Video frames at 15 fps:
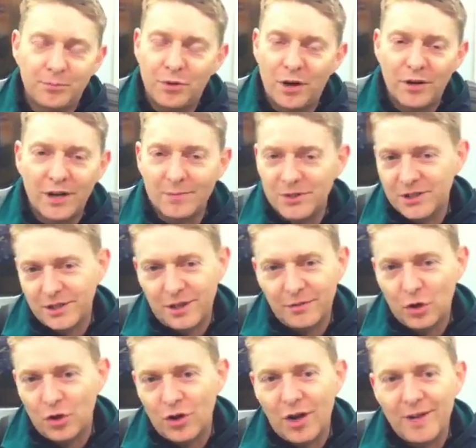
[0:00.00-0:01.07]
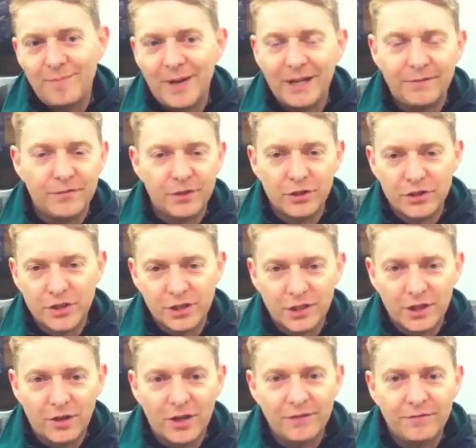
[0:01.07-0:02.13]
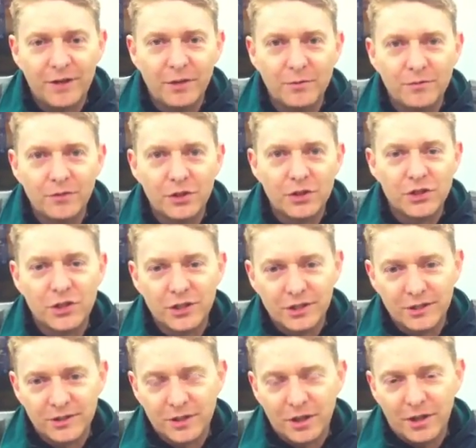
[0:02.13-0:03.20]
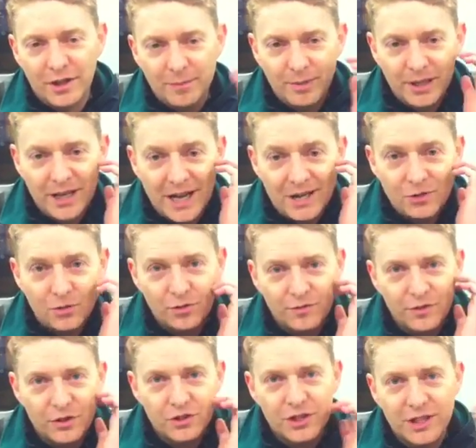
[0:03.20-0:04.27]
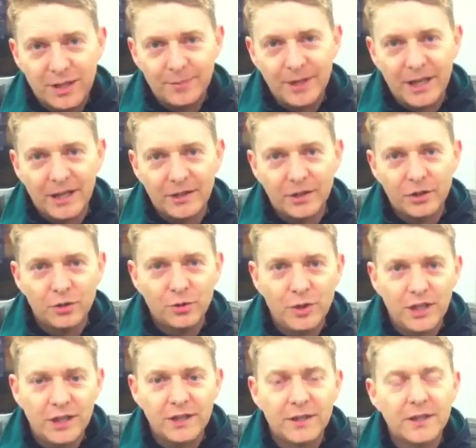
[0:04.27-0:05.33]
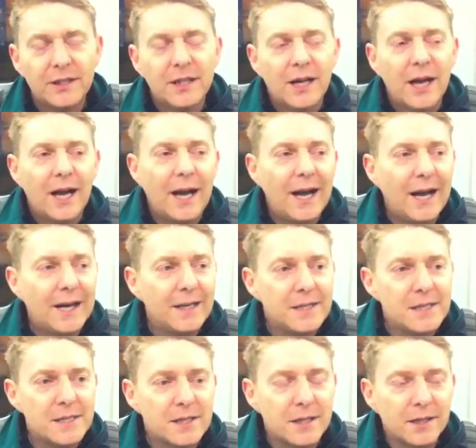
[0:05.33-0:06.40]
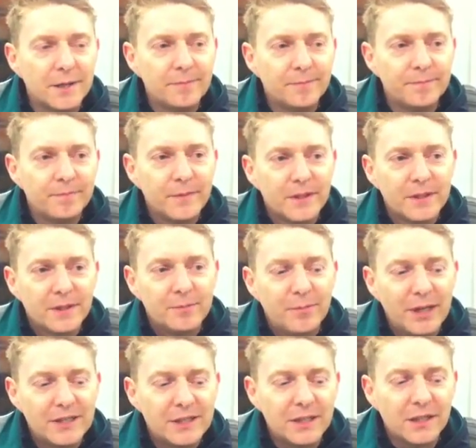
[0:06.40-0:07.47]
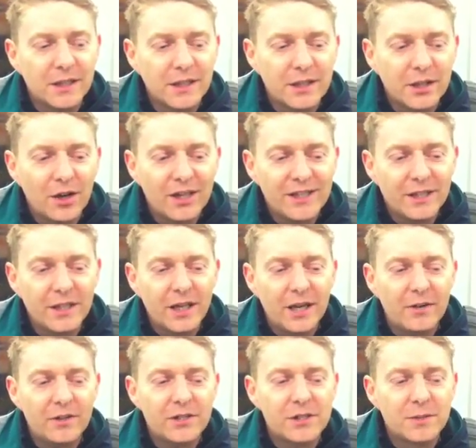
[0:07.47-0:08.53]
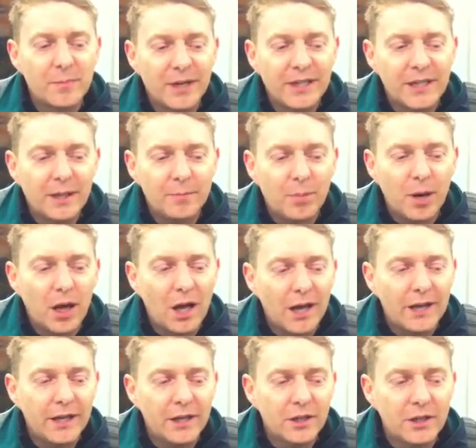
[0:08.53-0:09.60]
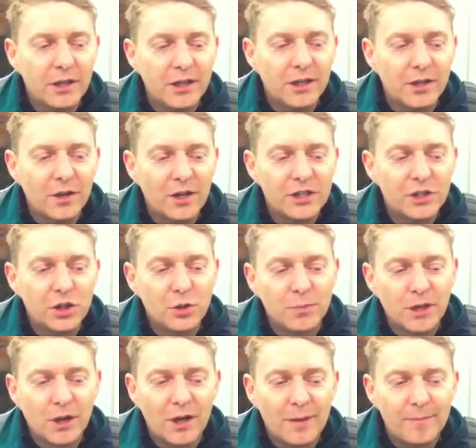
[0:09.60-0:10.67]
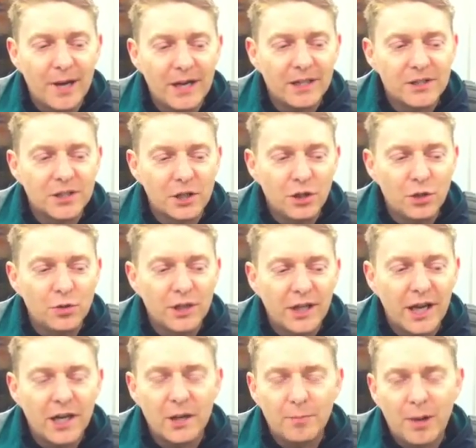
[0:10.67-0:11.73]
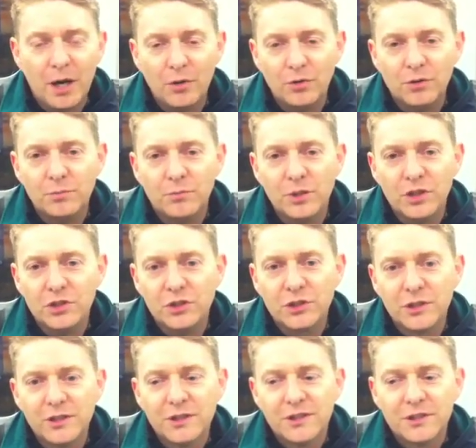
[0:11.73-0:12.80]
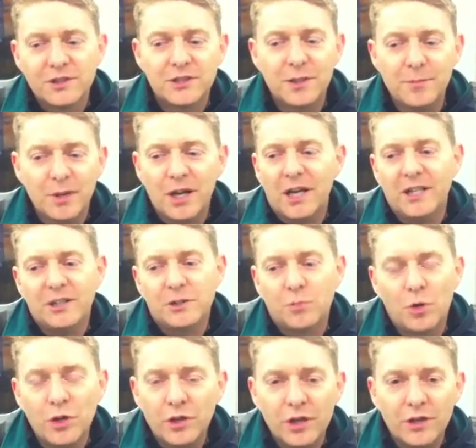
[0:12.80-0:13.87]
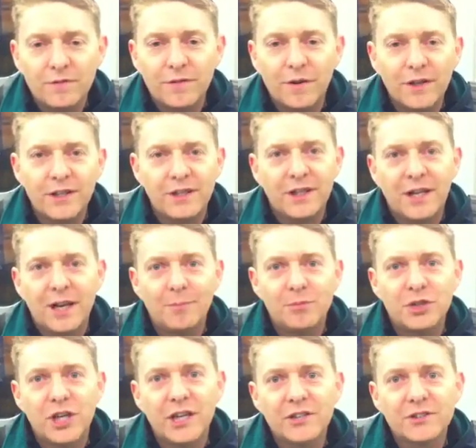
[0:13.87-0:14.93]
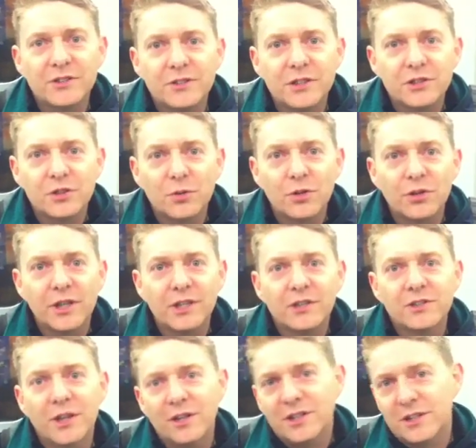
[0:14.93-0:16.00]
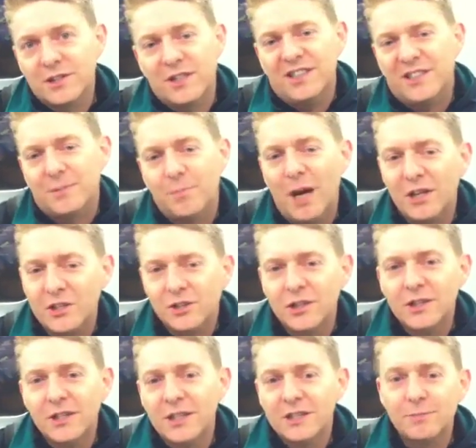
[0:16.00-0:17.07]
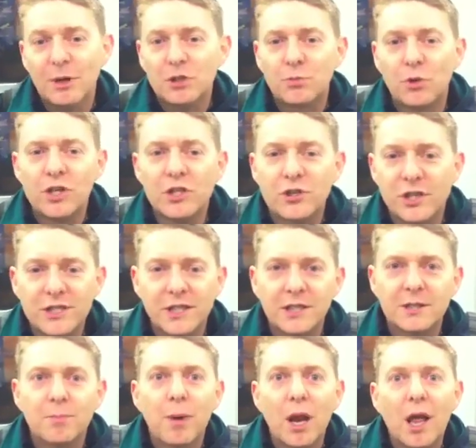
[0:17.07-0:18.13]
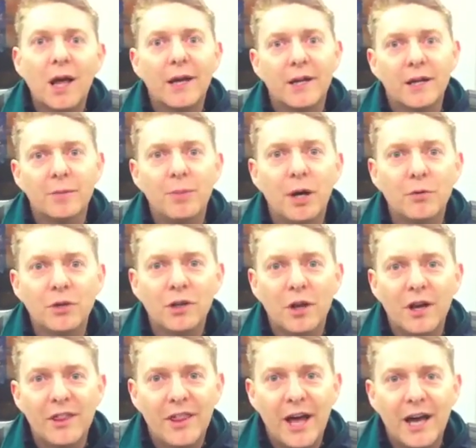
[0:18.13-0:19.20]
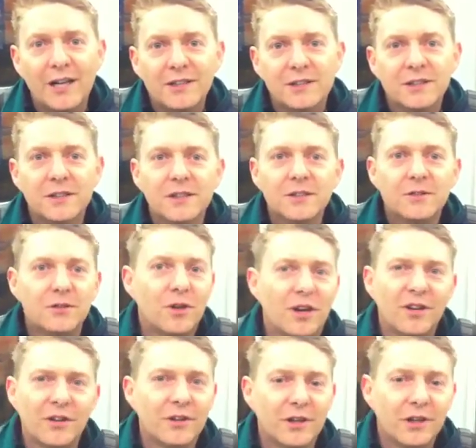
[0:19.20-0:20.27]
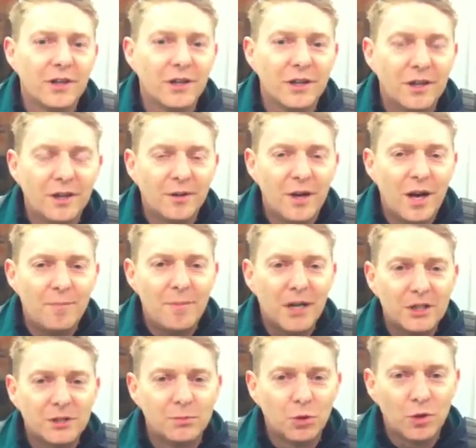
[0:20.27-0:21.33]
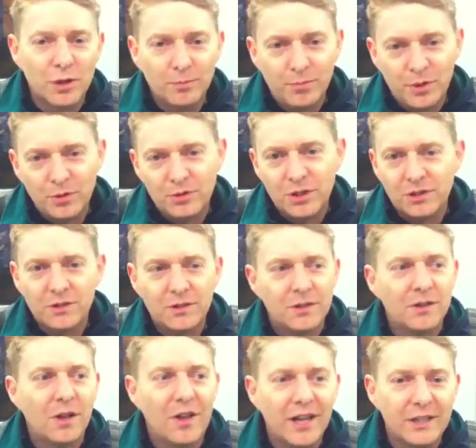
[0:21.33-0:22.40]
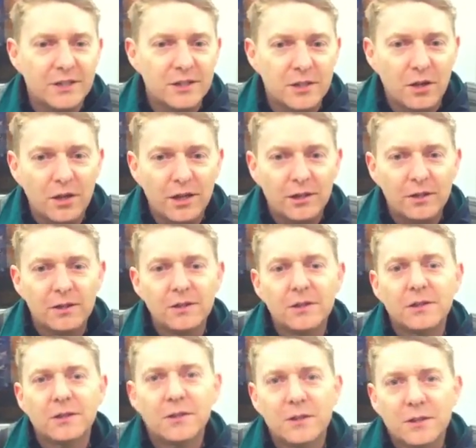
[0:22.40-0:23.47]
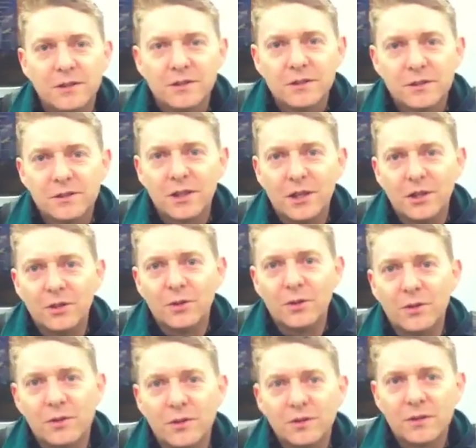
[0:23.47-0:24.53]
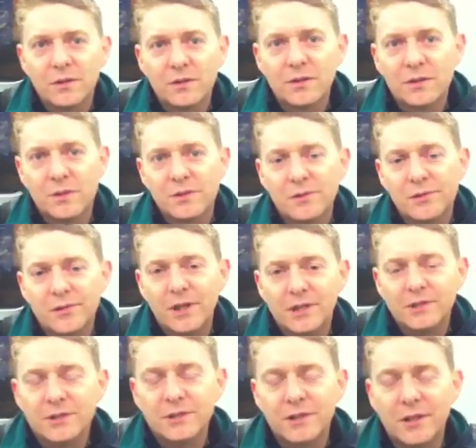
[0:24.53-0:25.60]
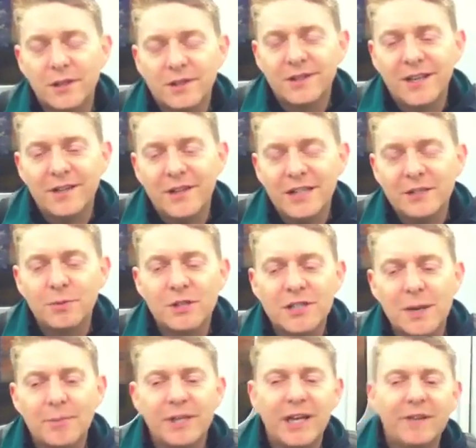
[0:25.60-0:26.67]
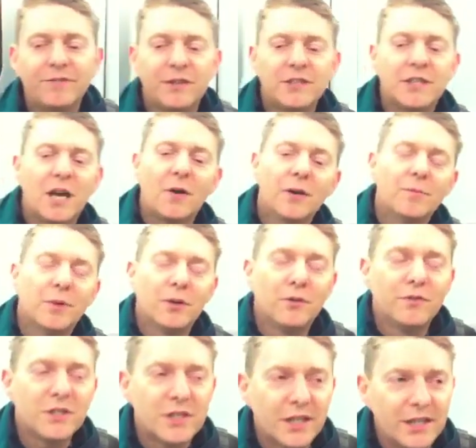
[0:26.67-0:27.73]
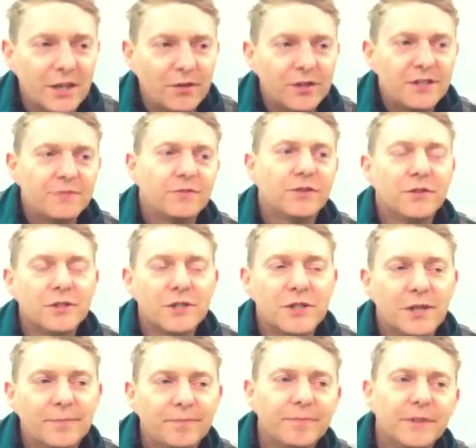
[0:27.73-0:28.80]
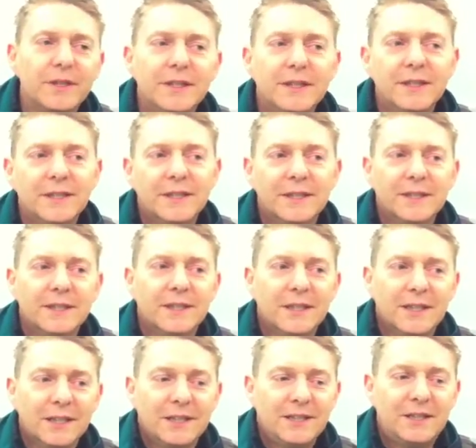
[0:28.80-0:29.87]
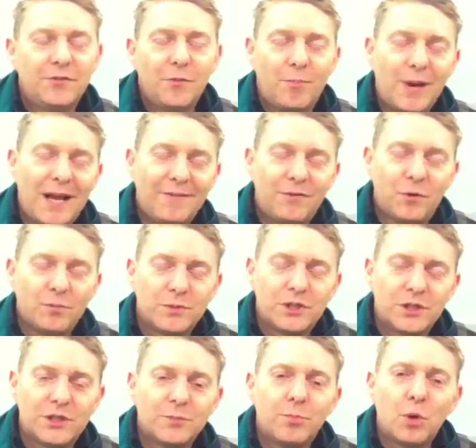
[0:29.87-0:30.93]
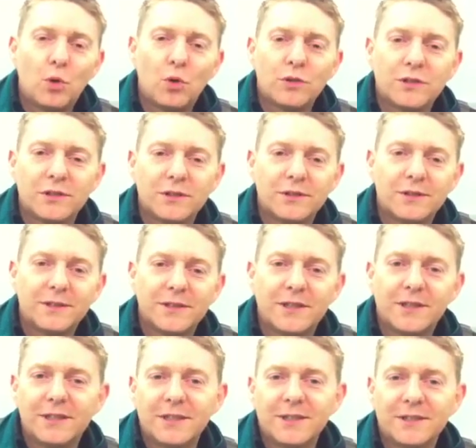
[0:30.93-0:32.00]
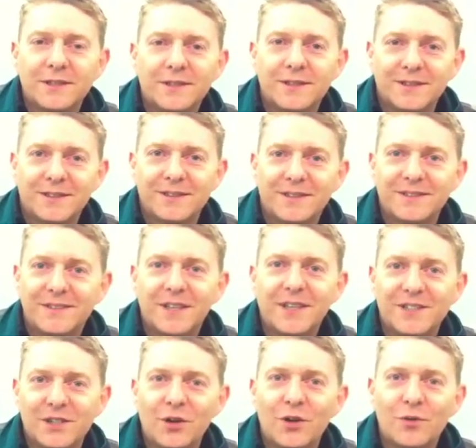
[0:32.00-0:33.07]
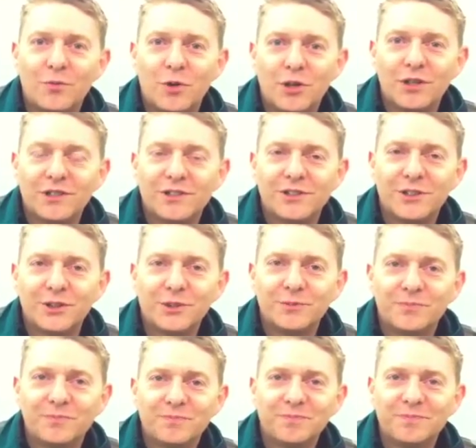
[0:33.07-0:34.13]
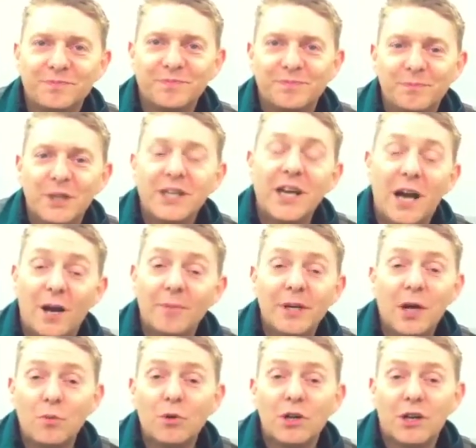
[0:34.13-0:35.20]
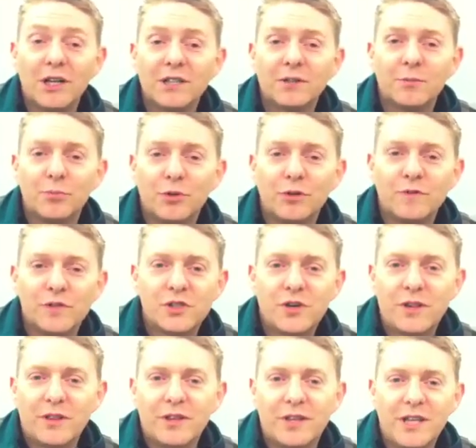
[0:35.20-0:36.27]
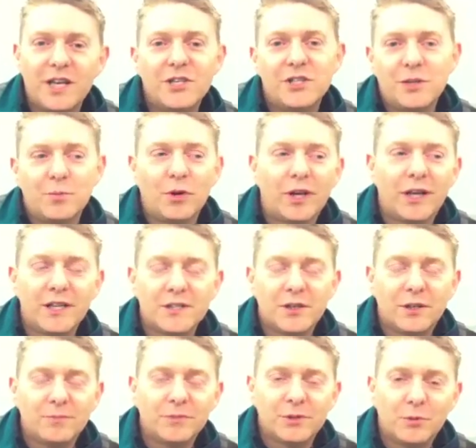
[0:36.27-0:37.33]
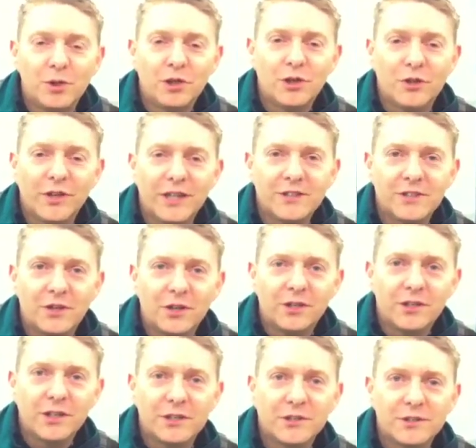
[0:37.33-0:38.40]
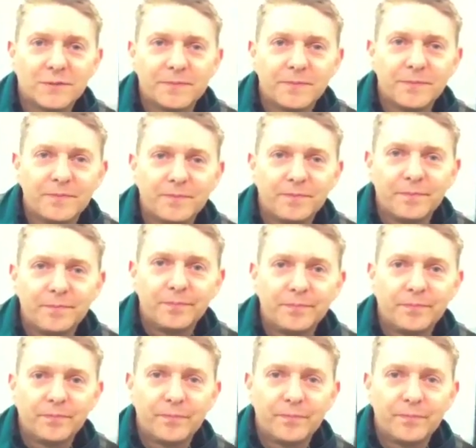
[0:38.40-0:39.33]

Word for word: programs, see, I've got an iPad version and an iPhone version, and there'll be an Android version coming out in the new year. And um, basically the idea there is to make it play in a, in a nice human-like manner, so you can get an opponent which simulates what you're going to find in club chess and this sort of thing. So it's, it's much it's much more interesting to play an opponent like that rather than a, a, a much more computer-like style. Right. So excellent. Wow. That's, uh, that, that's where some of the effort is going, but obviously there are different um, different platforms to support, and uh, so there's a lot of work to do. But yeah, I mean, I would like to improve the strength of the engine when I get time to work on that side of the engine.